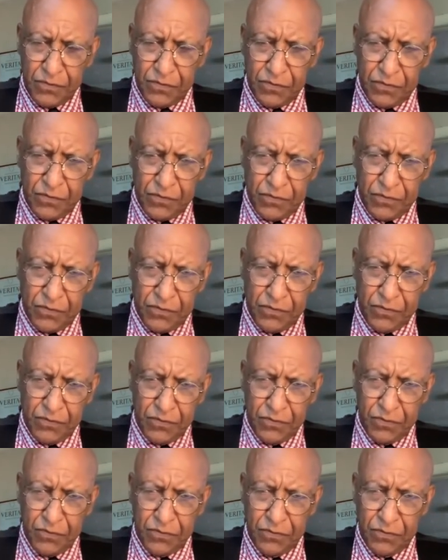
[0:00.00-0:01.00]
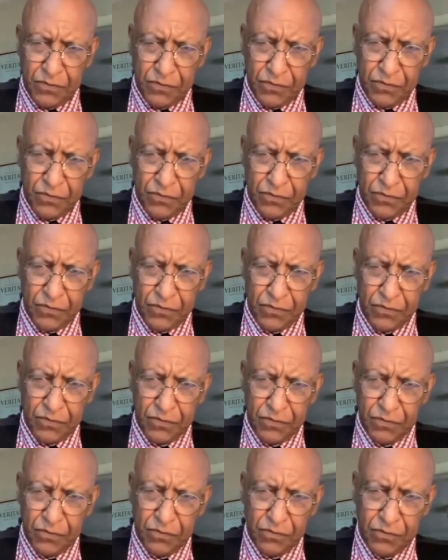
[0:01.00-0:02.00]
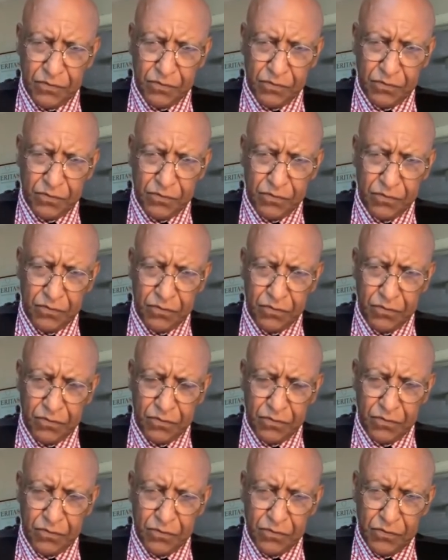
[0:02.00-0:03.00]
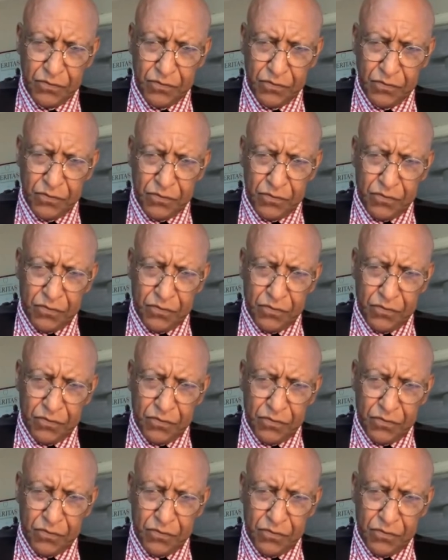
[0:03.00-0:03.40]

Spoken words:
(not speaking)